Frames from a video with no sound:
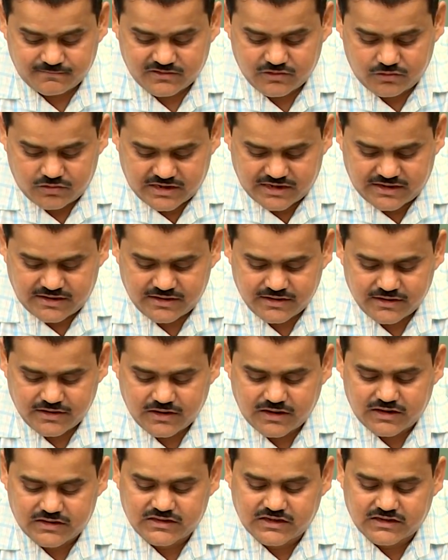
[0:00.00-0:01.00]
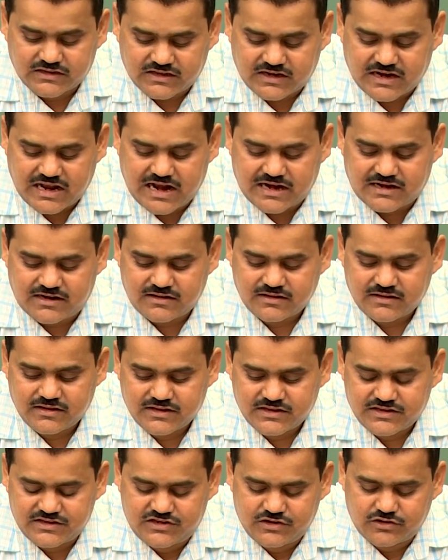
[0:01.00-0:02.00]
Okay? On the other hand,
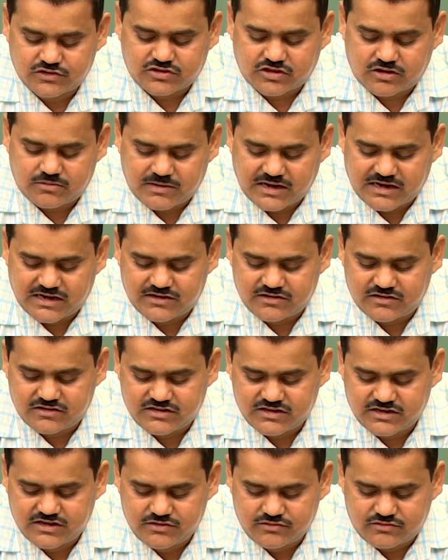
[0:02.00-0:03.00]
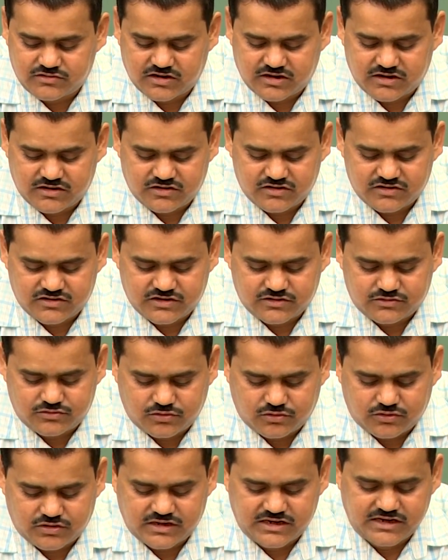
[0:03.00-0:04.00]
geothermal energy, nuclear energy,
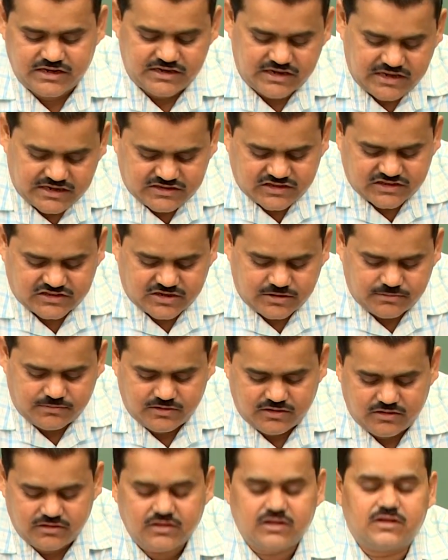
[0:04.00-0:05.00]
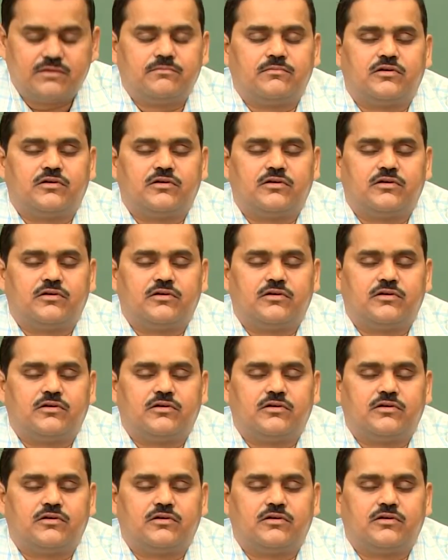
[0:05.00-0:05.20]
though inexhaustible,